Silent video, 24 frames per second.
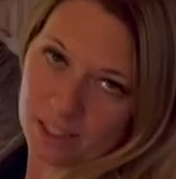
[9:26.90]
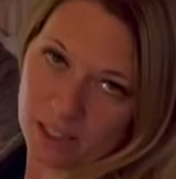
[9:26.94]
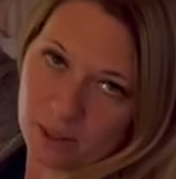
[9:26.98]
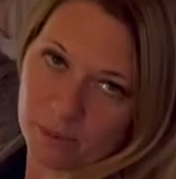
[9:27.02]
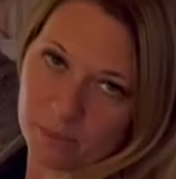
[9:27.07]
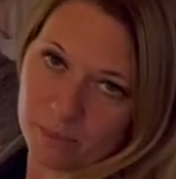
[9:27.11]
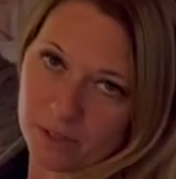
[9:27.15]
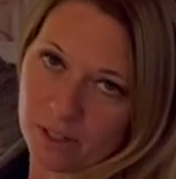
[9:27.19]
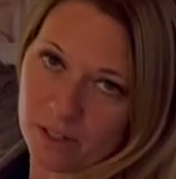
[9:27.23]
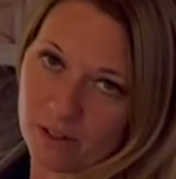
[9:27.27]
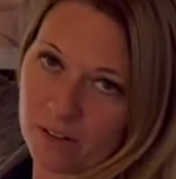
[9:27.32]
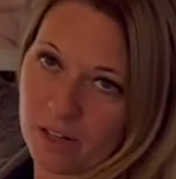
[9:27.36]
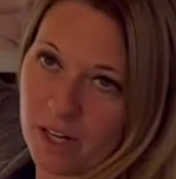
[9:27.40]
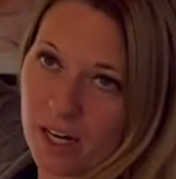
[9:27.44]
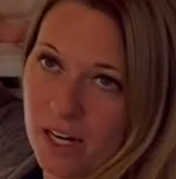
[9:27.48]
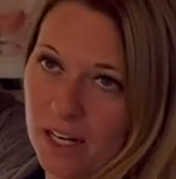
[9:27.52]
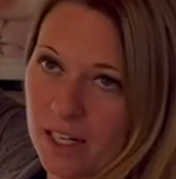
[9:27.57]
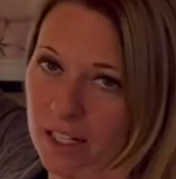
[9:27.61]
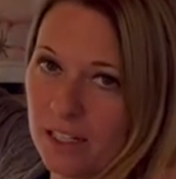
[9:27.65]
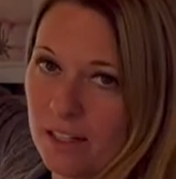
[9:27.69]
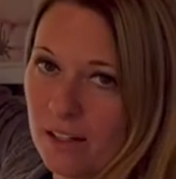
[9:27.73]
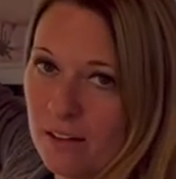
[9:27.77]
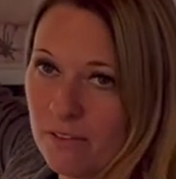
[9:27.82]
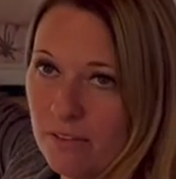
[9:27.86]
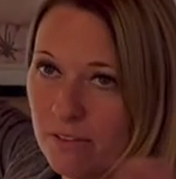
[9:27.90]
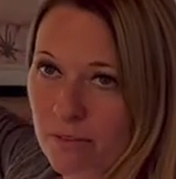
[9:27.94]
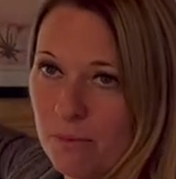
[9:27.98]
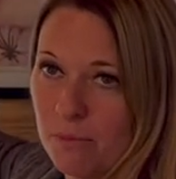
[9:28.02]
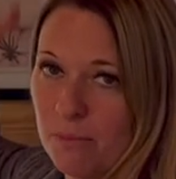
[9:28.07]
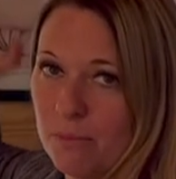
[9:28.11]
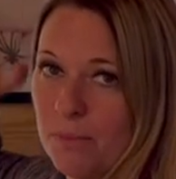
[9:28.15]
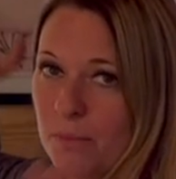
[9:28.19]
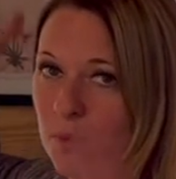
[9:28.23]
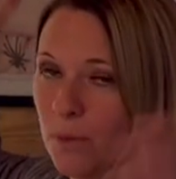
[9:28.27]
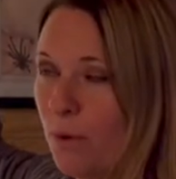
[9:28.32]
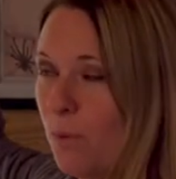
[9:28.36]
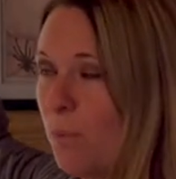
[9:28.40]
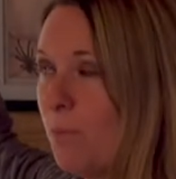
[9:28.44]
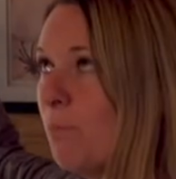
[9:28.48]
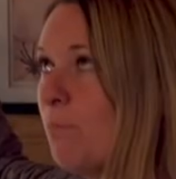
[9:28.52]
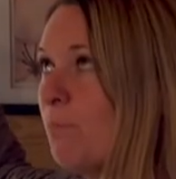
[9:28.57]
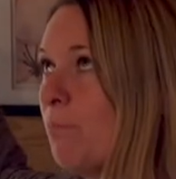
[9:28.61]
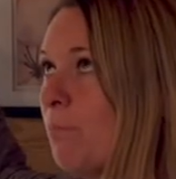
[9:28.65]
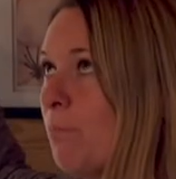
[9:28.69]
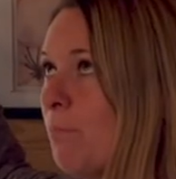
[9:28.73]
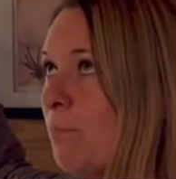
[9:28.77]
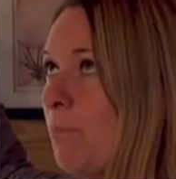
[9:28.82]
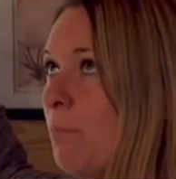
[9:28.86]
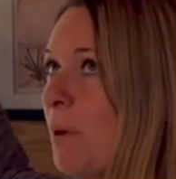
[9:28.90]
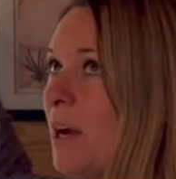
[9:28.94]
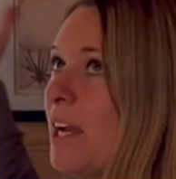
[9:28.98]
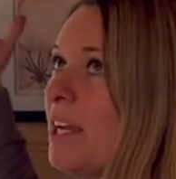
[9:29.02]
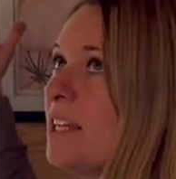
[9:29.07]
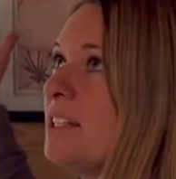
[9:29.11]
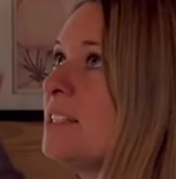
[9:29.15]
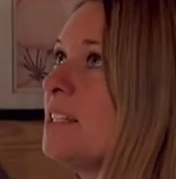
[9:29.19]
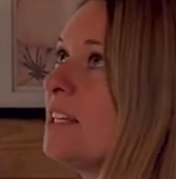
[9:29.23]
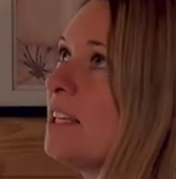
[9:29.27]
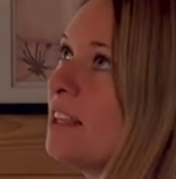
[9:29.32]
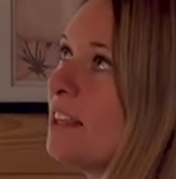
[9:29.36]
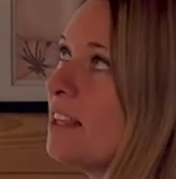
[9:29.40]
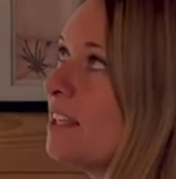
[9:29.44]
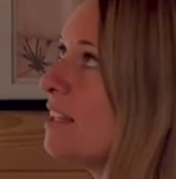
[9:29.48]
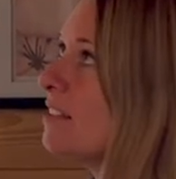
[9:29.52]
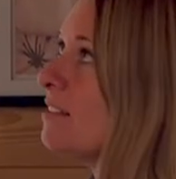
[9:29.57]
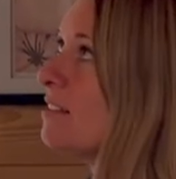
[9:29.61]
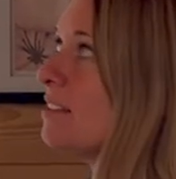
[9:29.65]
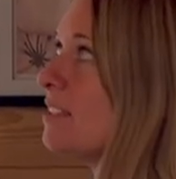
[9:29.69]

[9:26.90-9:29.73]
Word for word: up there kind of you know binding things